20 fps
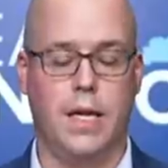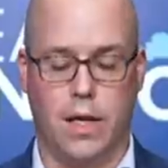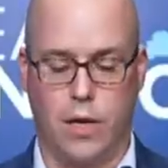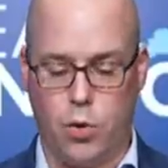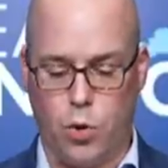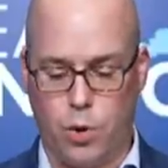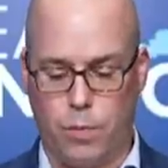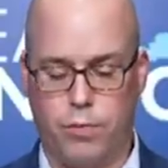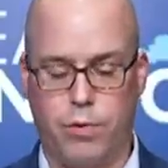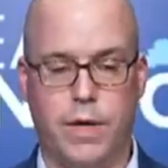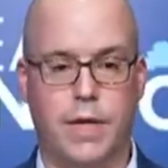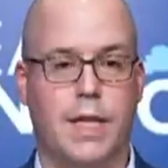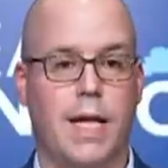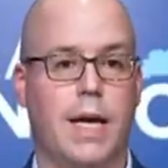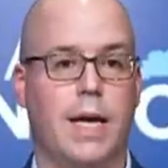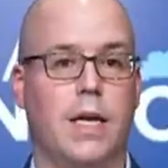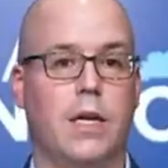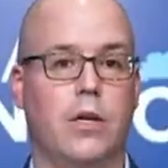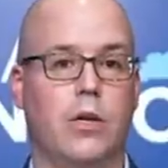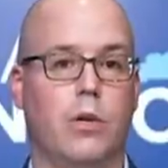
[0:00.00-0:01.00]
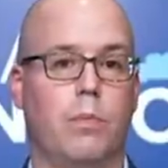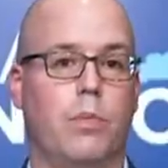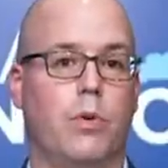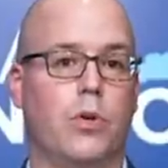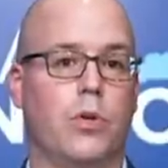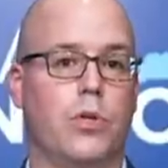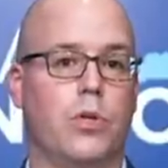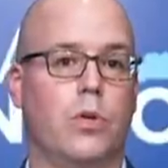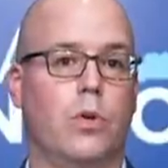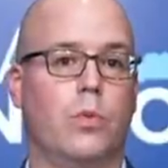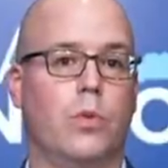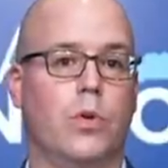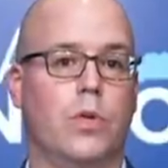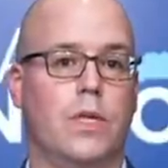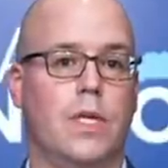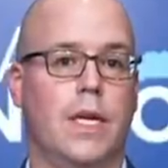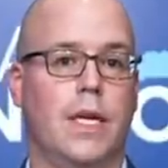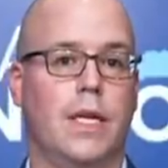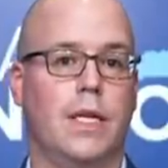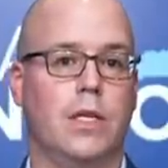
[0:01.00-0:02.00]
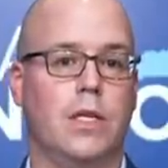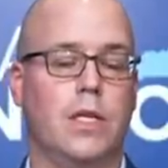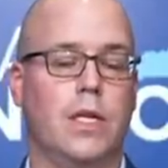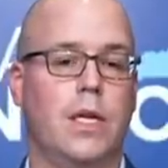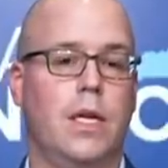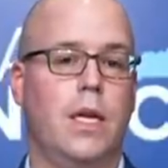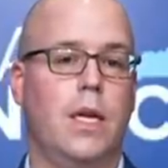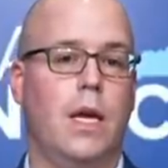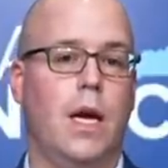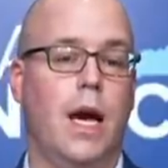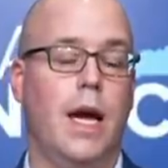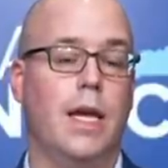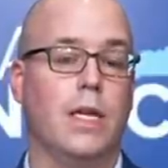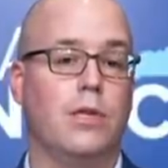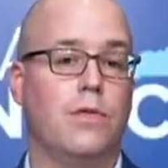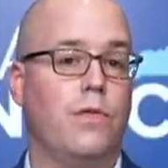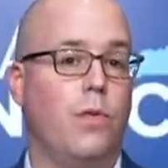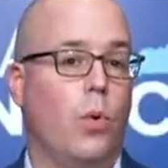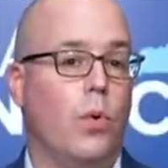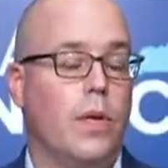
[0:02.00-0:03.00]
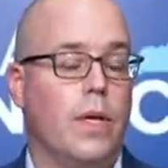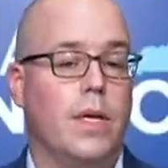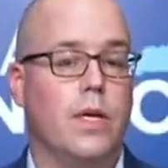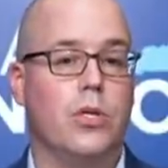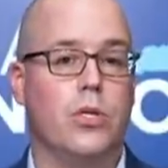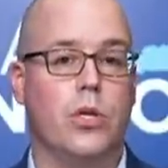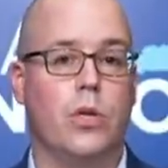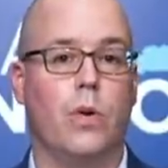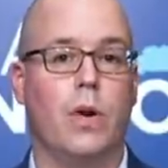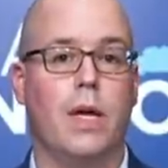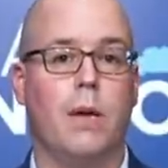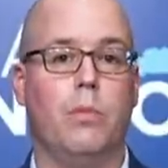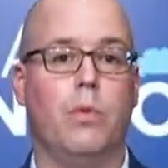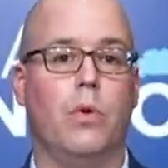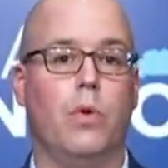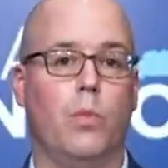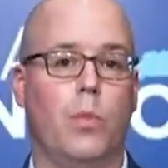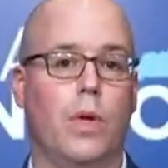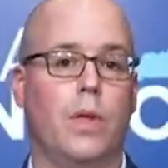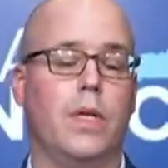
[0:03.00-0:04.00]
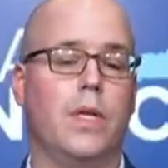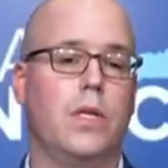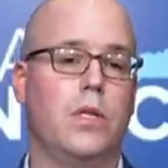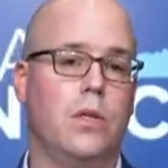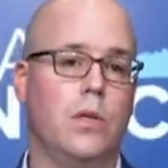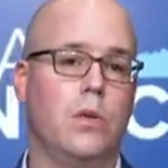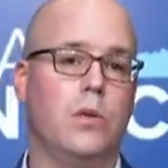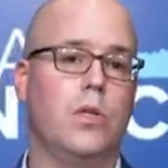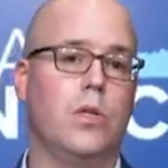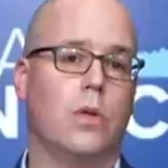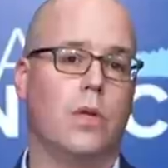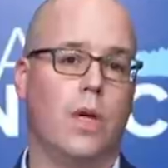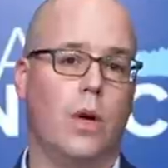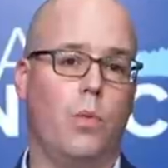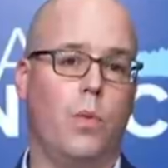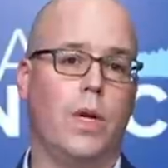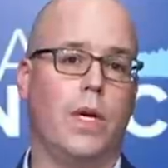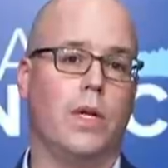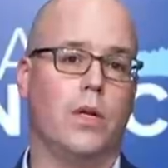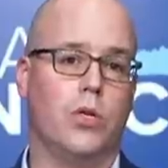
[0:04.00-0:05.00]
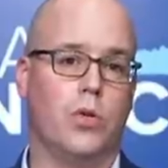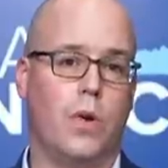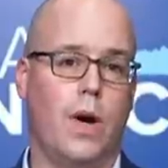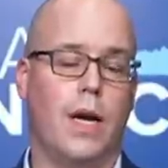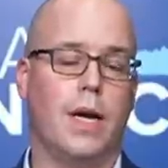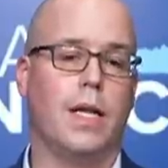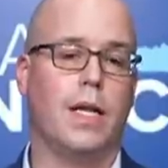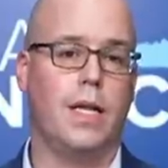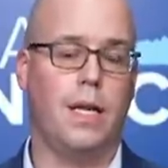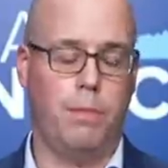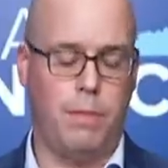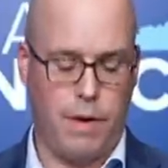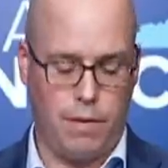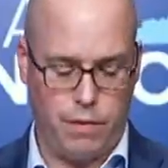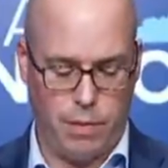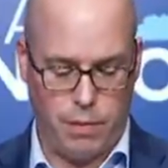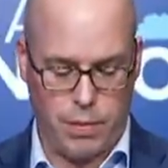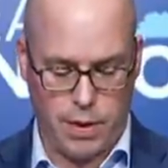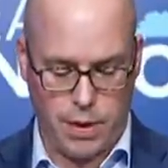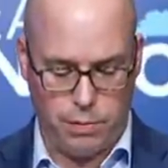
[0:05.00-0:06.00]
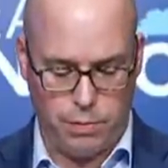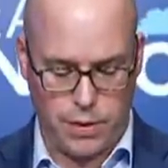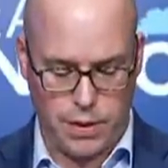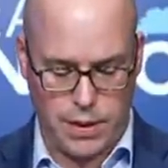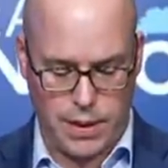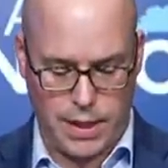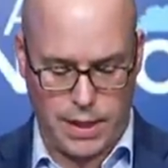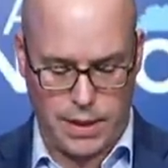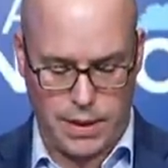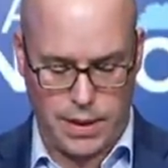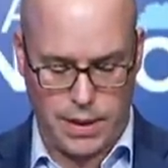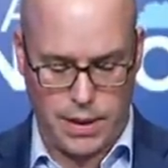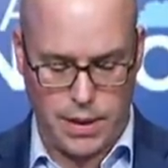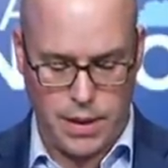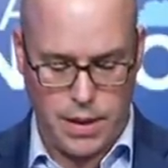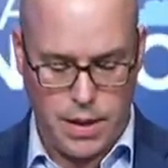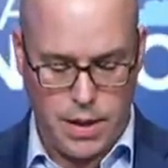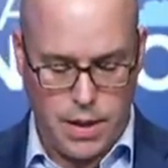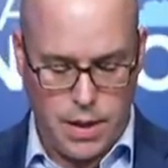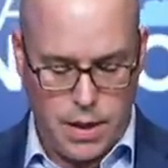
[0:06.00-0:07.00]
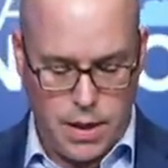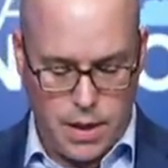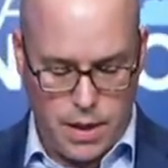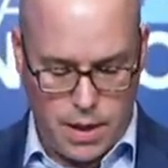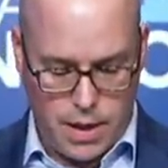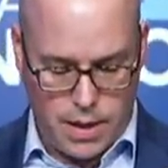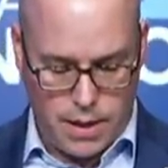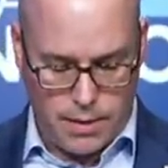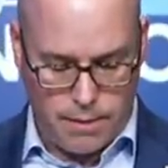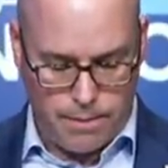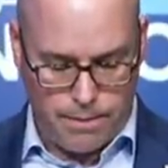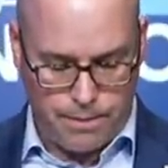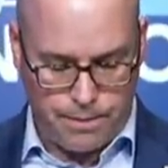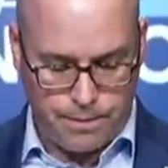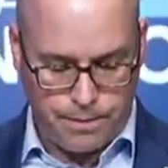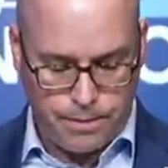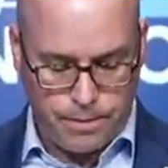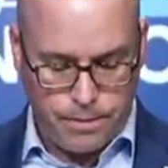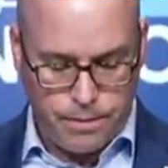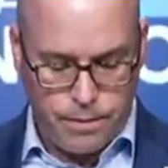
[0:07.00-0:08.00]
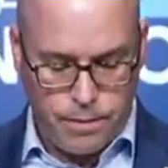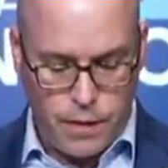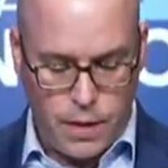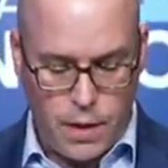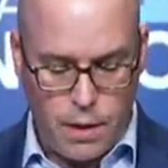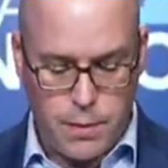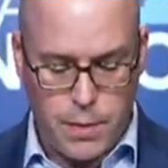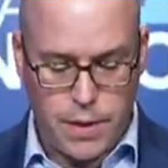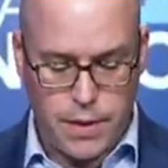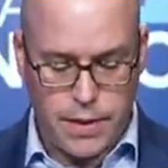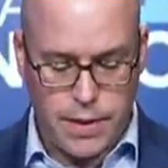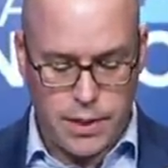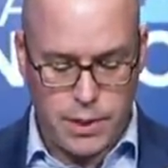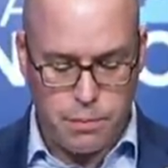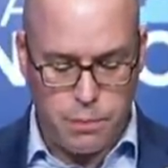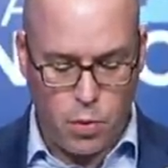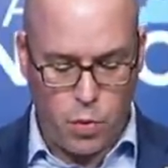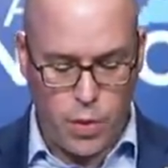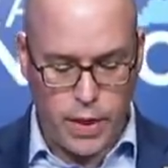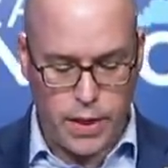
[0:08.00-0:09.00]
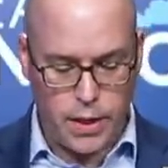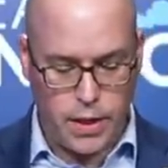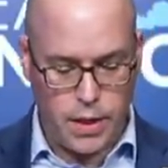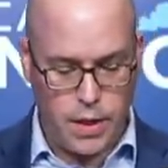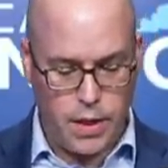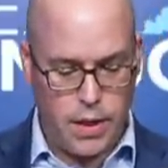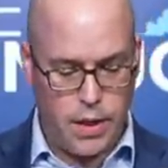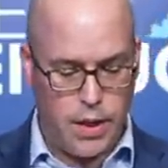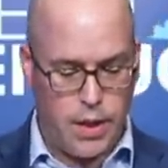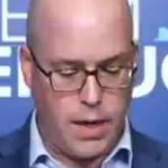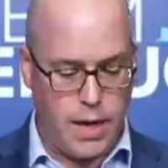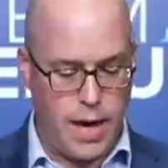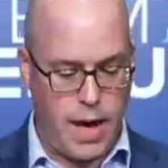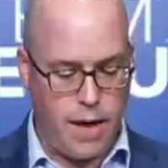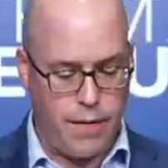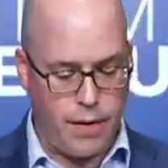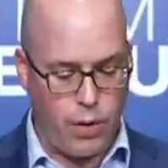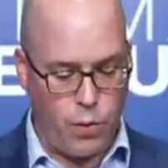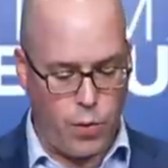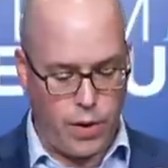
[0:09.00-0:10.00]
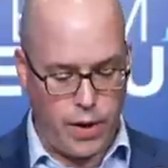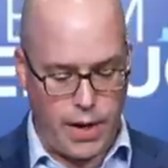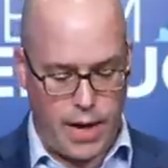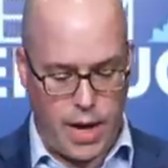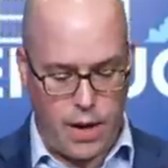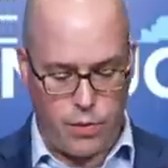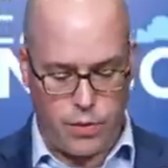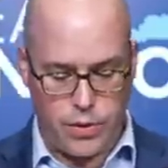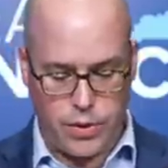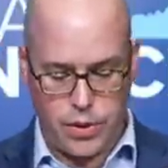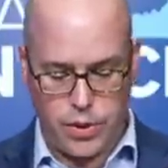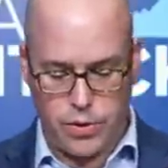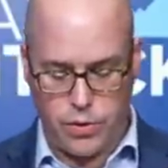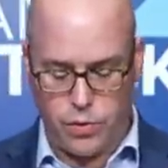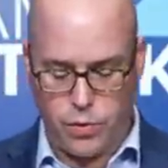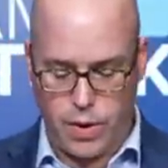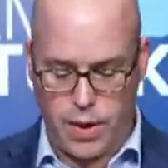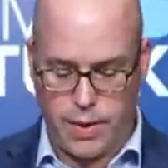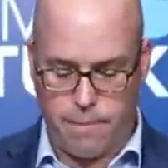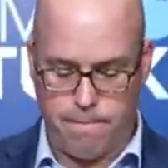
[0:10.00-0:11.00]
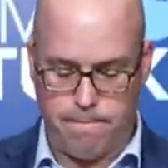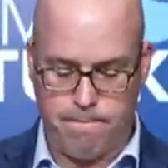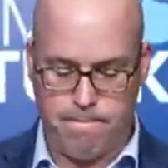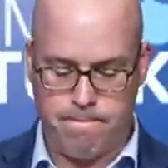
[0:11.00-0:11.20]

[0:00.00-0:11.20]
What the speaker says: and incorporate that into your personal routines as fully as you're able and willing to, so that we can try to keep everybody protected. But at this point, now that we're down to